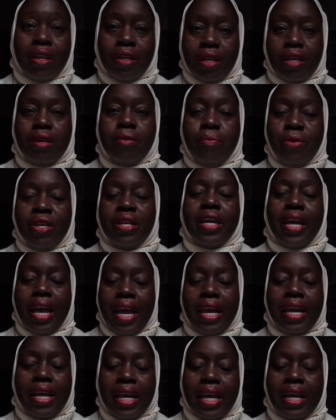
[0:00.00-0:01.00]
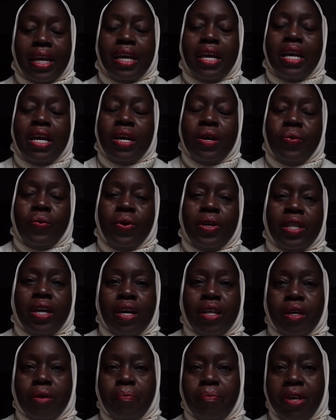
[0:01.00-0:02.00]
communicating with
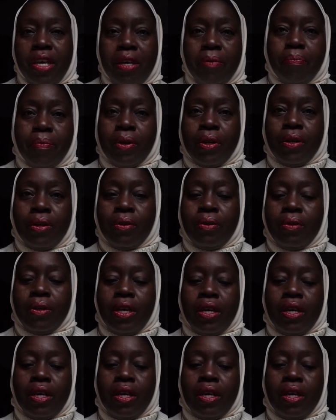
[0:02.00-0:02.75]
other people,